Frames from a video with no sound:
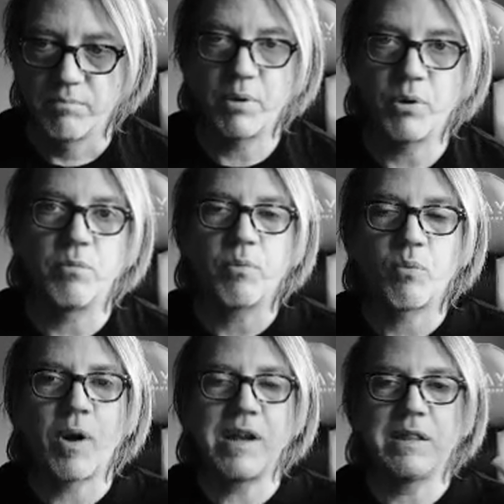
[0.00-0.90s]
Boom!
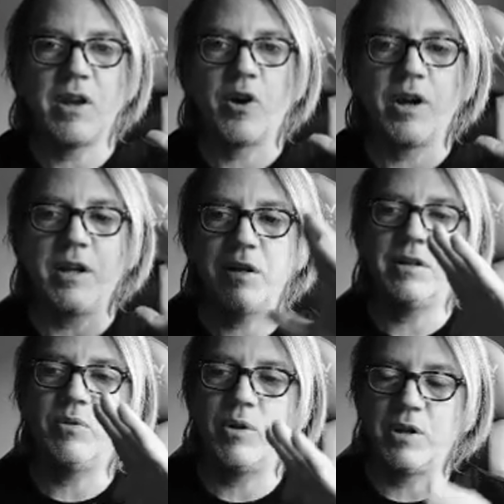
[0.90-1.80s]
Right there in
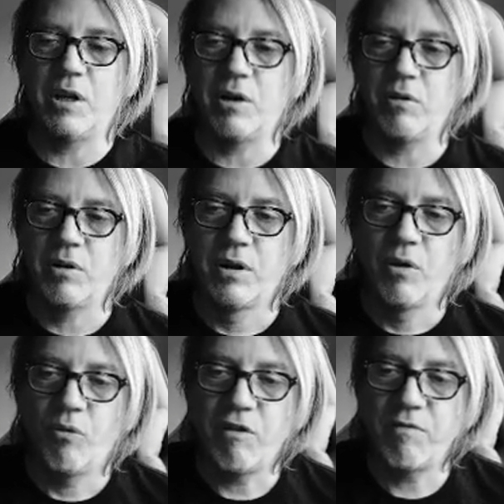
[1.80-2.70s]
the window,
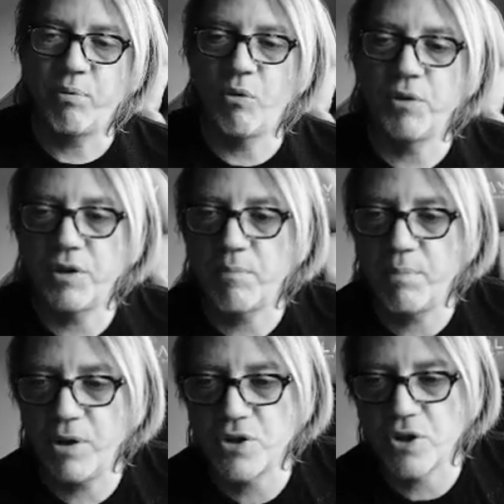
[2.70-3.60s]
we've pulled in a
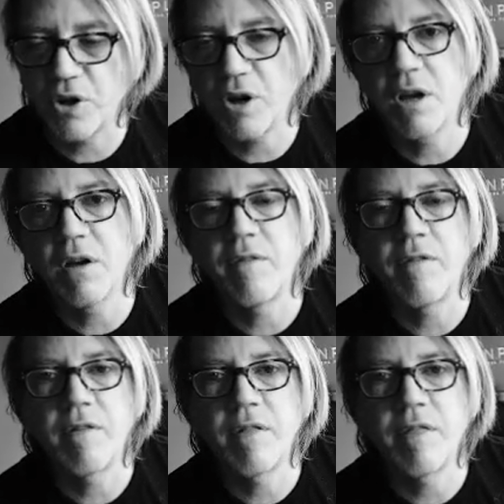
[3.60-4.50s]
picture
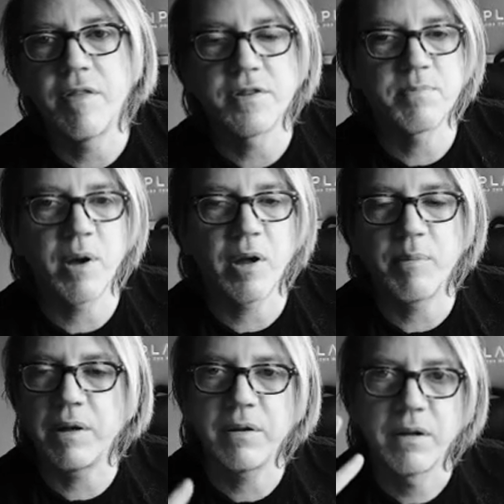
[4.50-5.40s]
of this spell. I
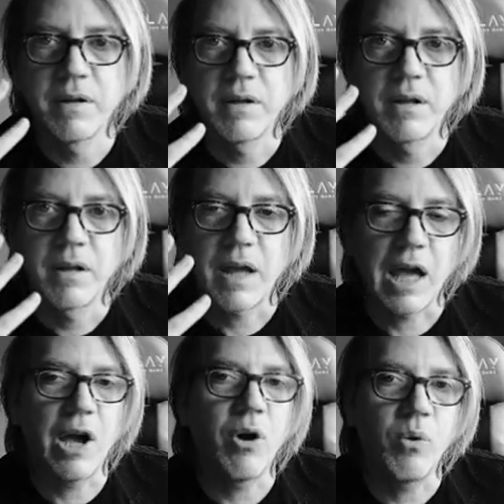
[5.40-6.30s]
mean,
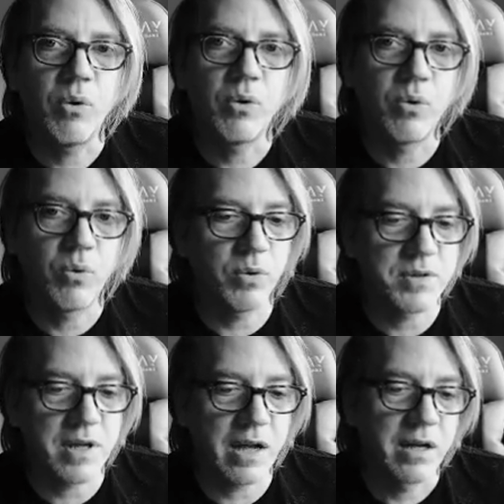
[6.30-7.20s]
how cool
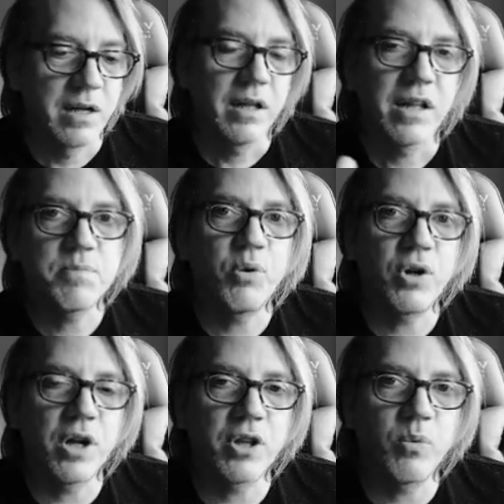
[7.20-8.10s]
is that? Let's put
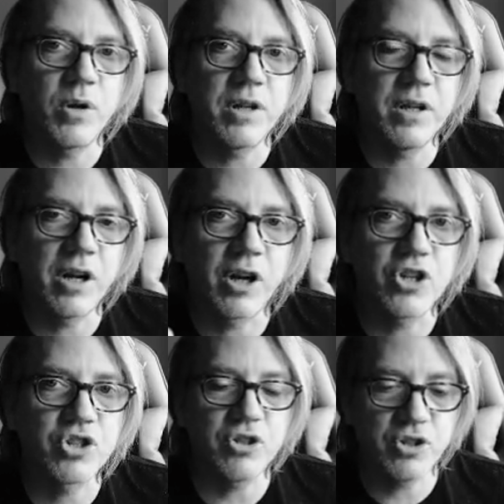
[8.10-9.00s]
another one in there. I'm going
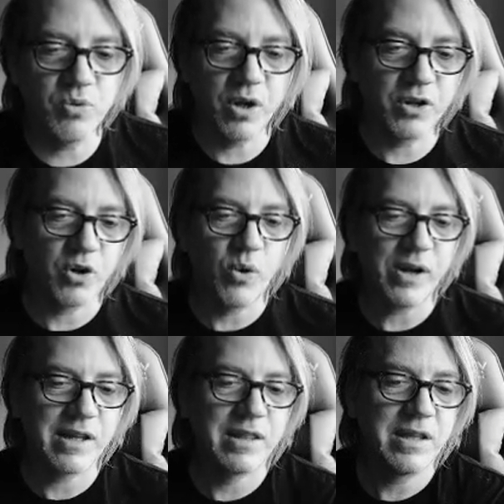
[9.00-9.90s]
to show you two other
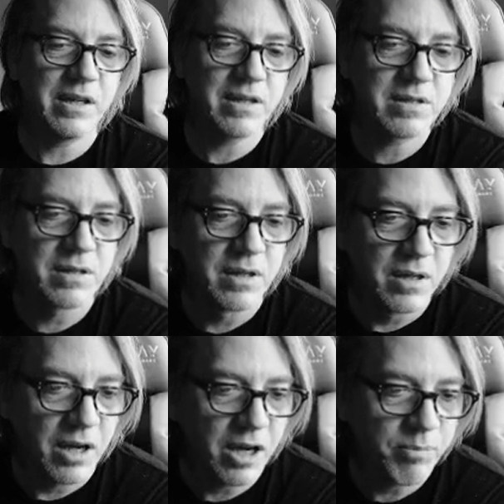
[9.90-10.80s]
quick things.
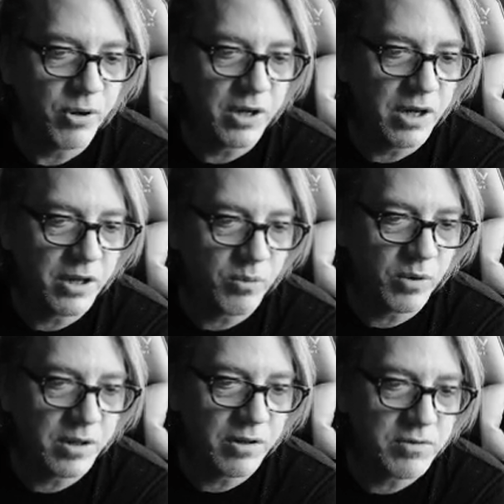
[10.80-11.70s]
I'm going to put another
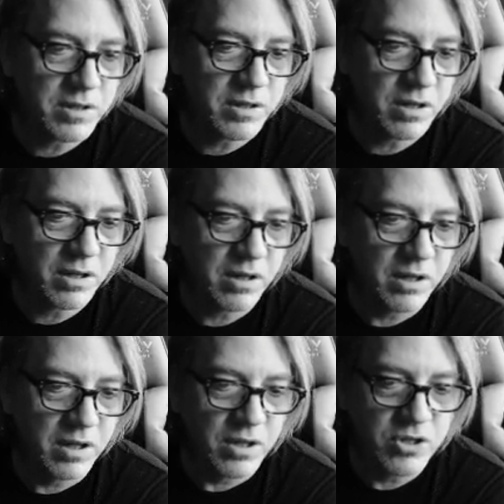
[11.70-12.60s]
one of those in there.
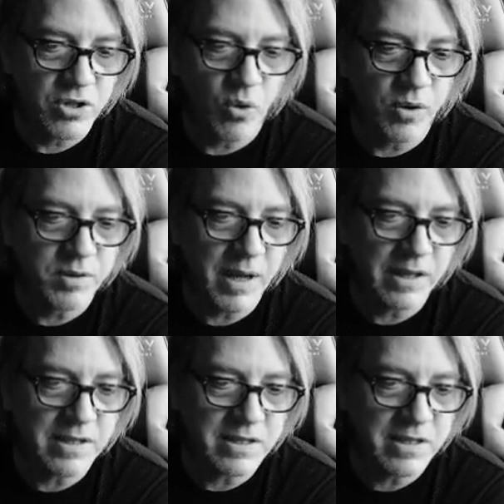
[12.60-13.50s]
So to
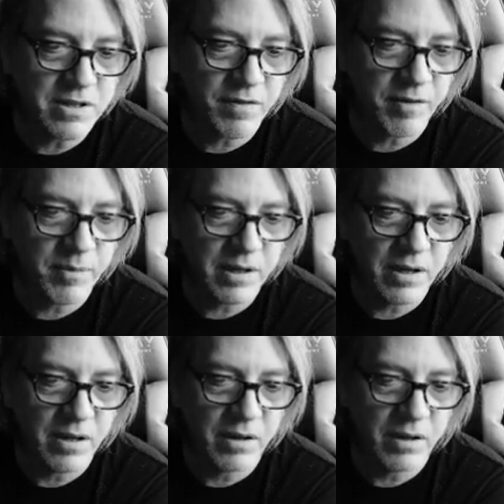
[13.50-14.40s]
make this easier for me,